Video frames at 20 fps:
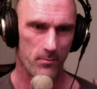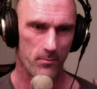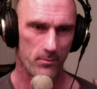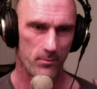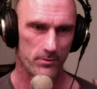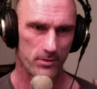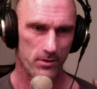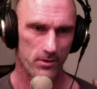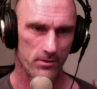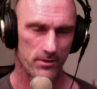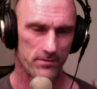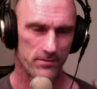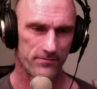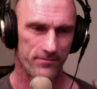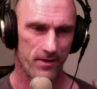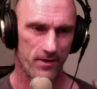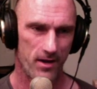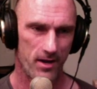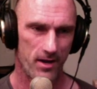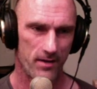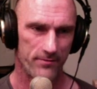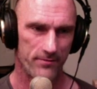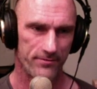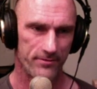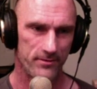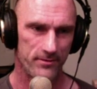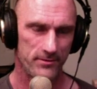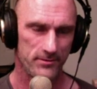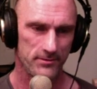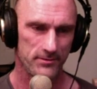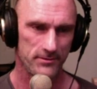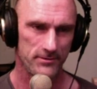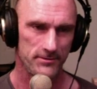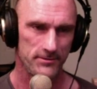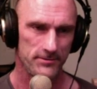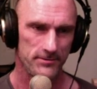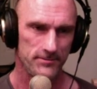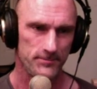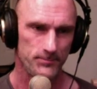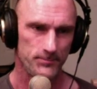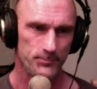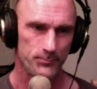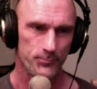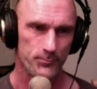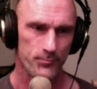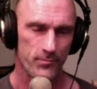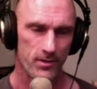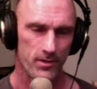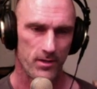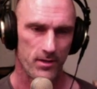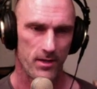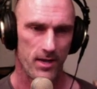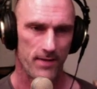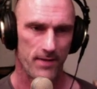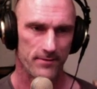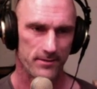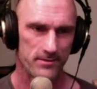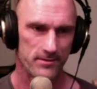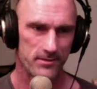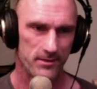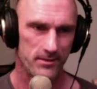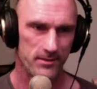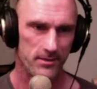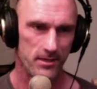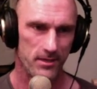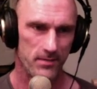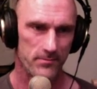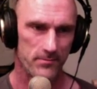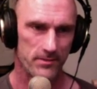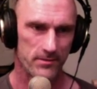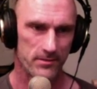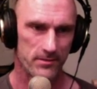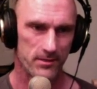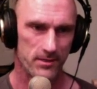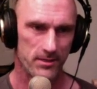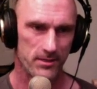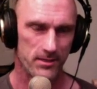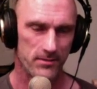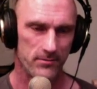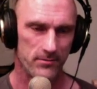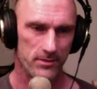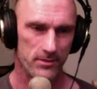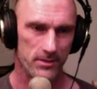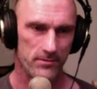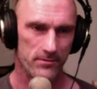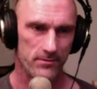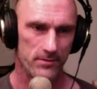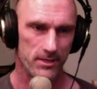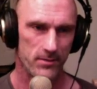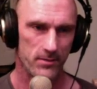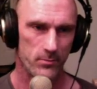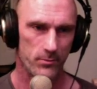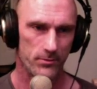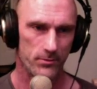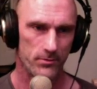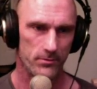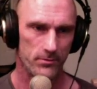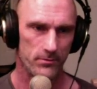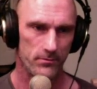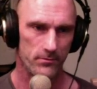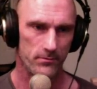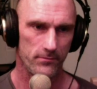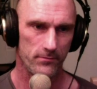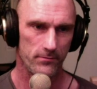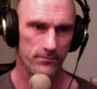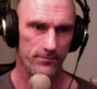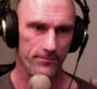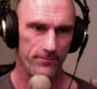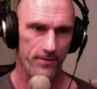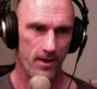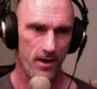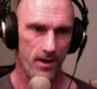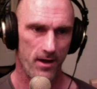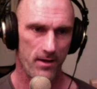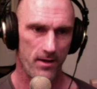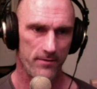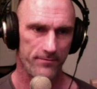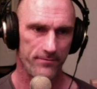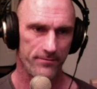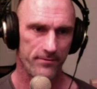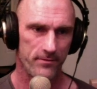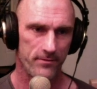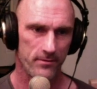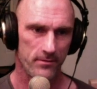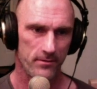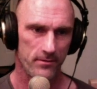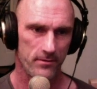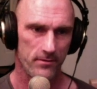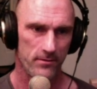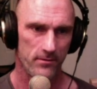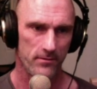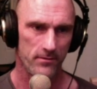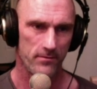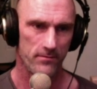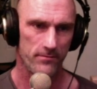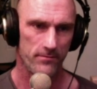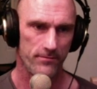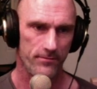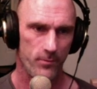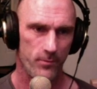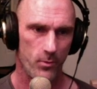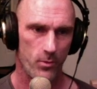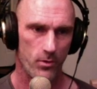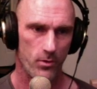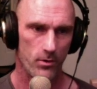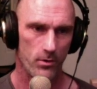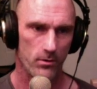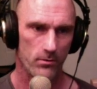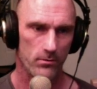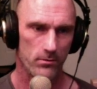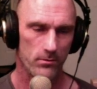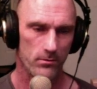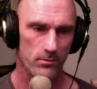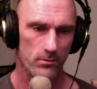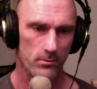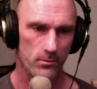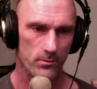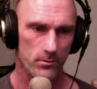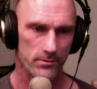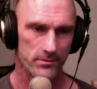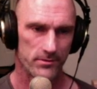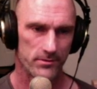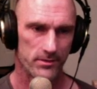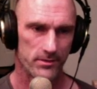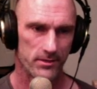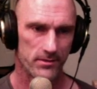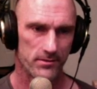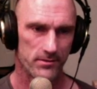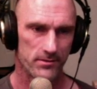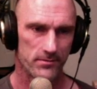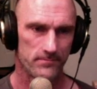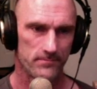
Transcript: target is 5, and let's say nums is going to either equal to 5, 4, or 6.